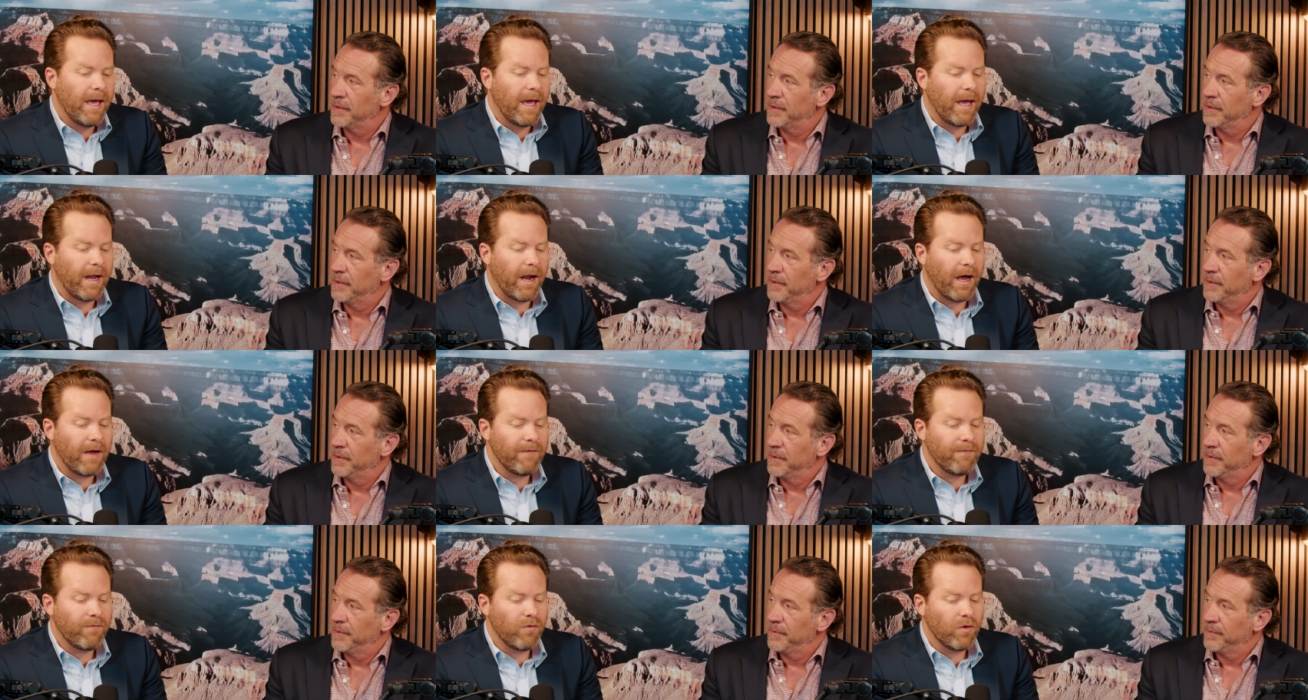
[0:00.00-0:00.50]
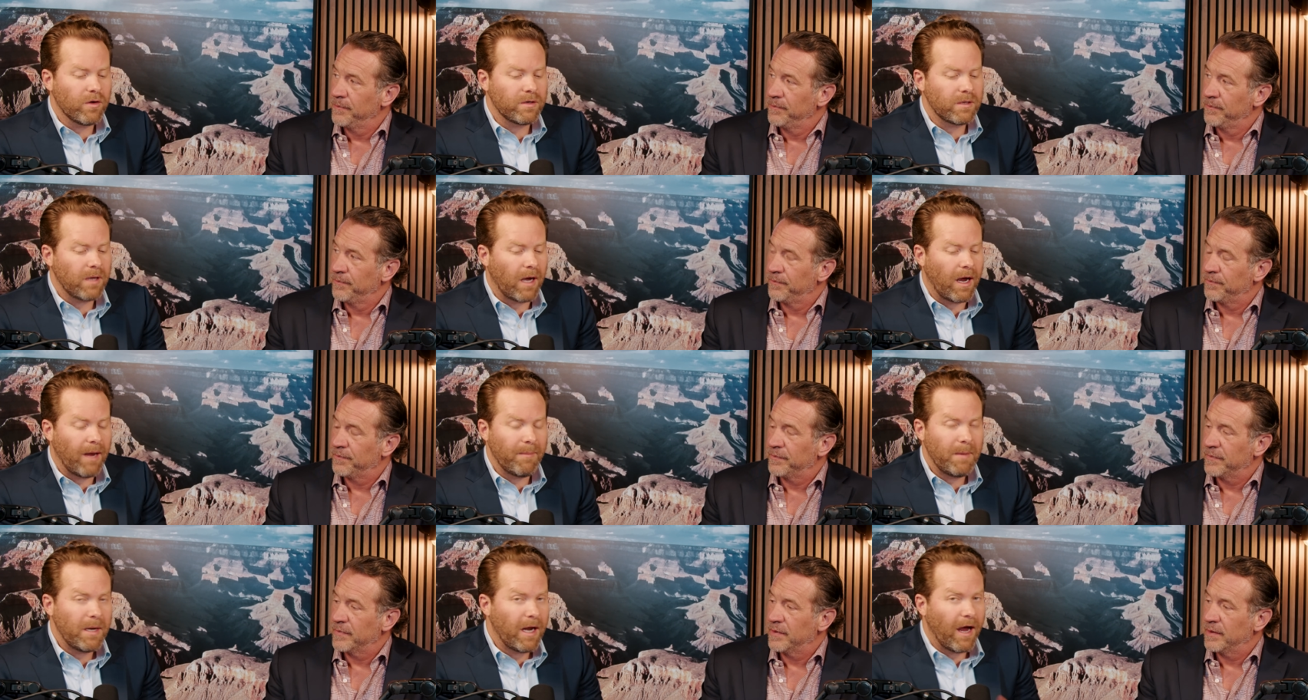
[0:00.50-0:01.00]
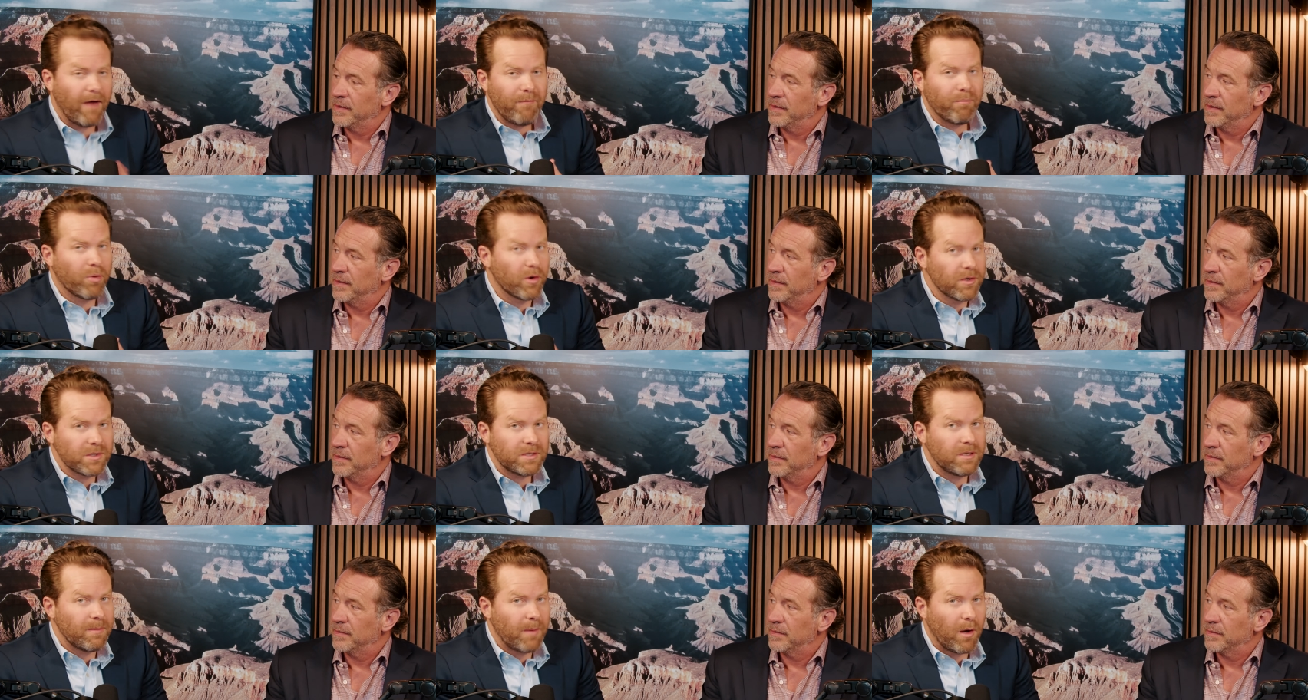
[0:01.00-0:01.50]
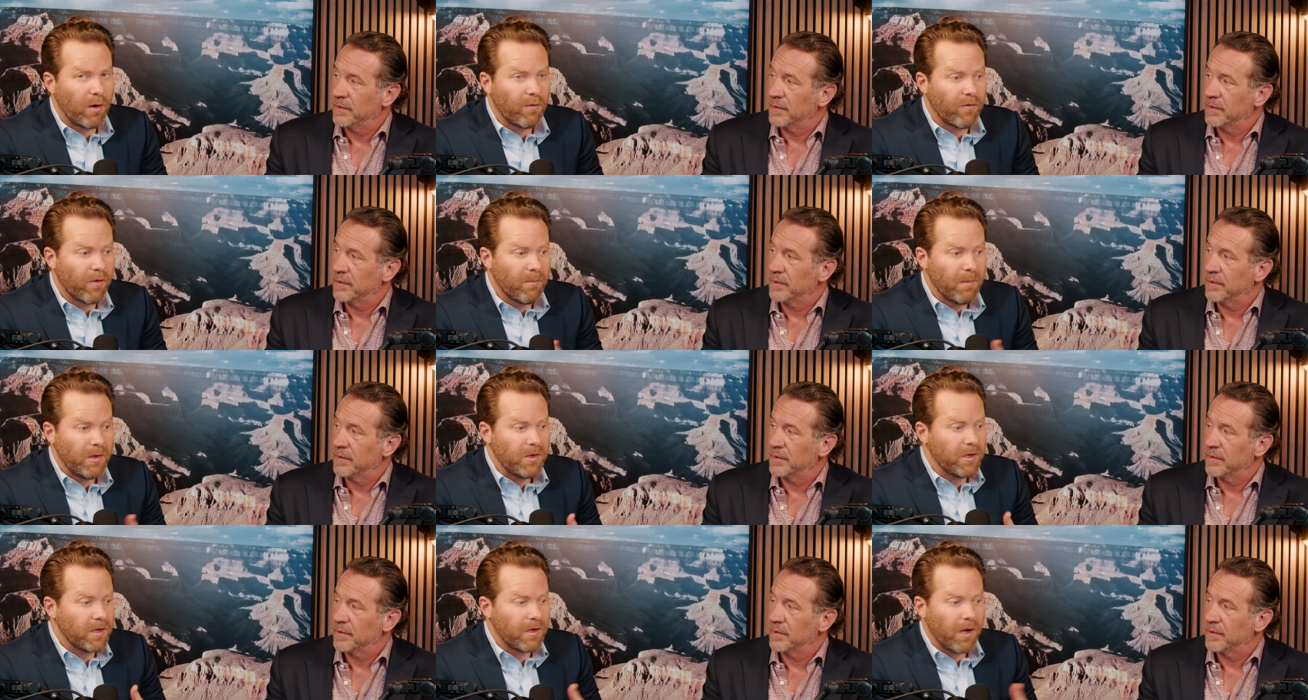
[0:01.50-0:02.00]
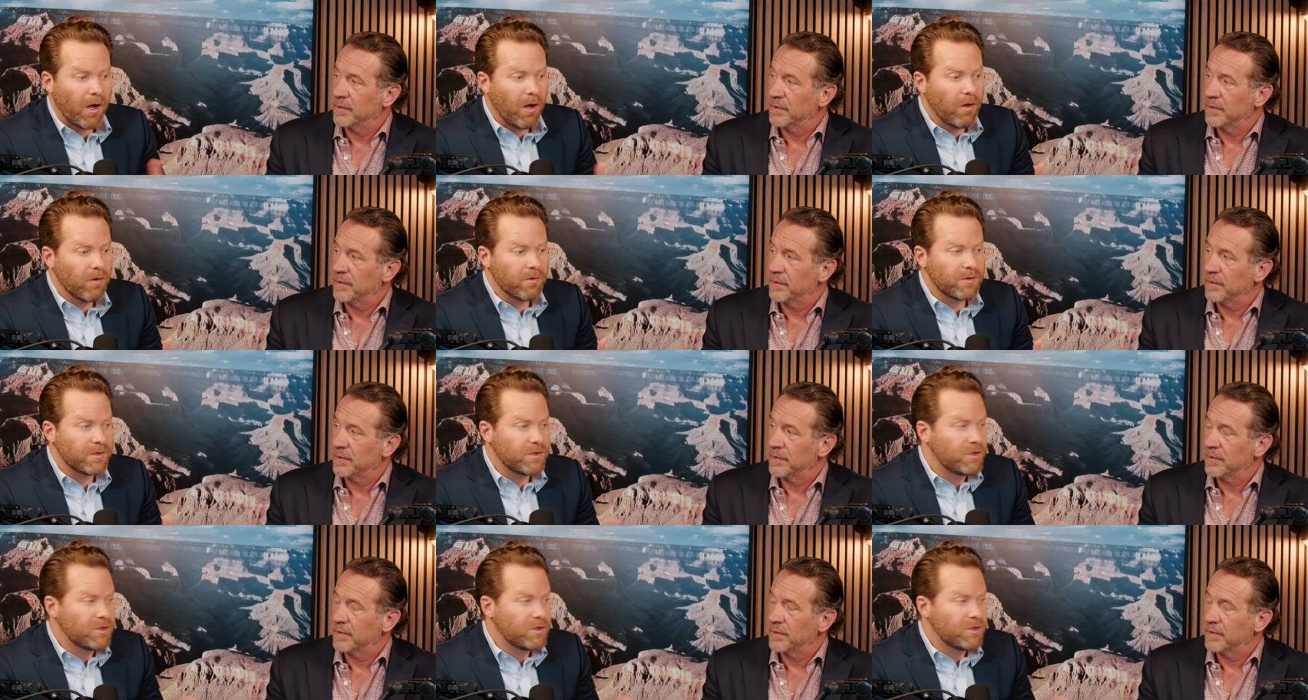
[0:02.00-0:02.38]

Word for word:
Speaker 1: And I've looked, I mean, I personally made over a million dollars